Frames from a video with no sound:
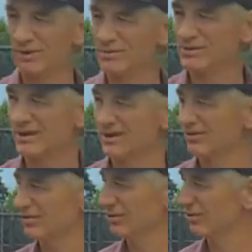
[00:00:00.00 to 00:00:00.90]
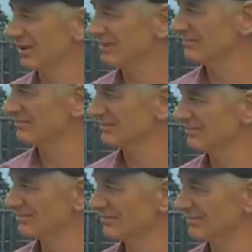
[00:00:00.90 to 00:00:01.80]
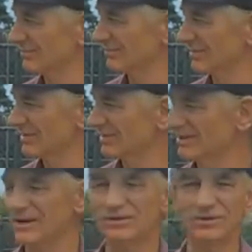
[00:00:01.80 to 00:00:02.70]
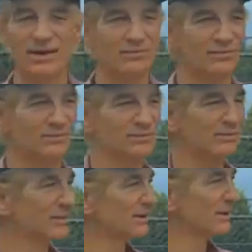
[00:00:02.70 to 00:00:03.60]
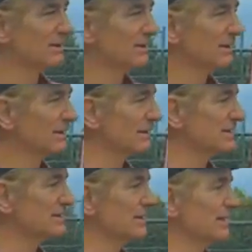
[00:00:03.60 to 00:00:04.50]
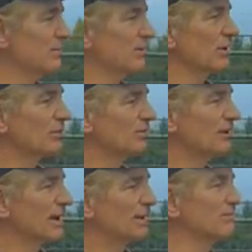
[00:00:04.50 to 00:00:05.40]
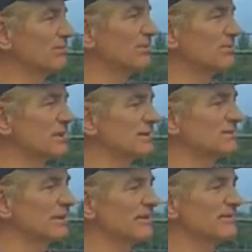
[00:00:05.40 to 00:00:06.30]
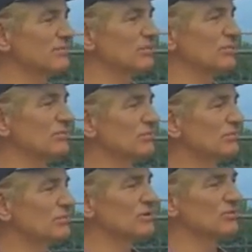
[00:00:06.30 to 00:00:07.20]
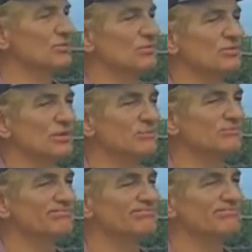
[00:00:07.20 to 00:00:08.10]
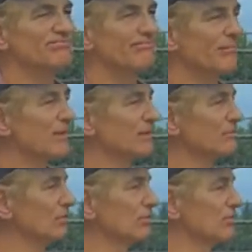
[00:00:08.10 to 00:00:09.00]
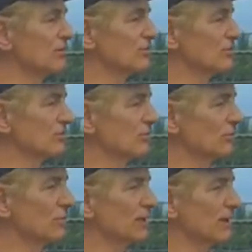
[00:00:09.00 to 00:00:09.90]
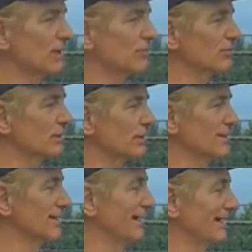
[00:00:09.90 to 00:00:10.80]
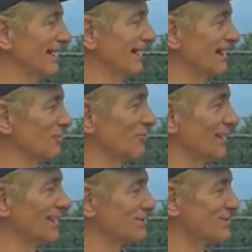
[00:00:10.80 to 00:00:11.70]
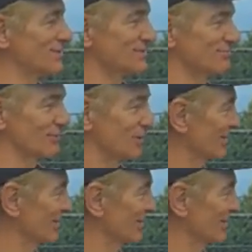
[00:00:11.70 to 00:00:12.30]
maybe 10 years old then, 10 or 11. And I remember I had Miss Neat as my school teacher. She was a music teacher and nobody liked her, but anyway, she was pretty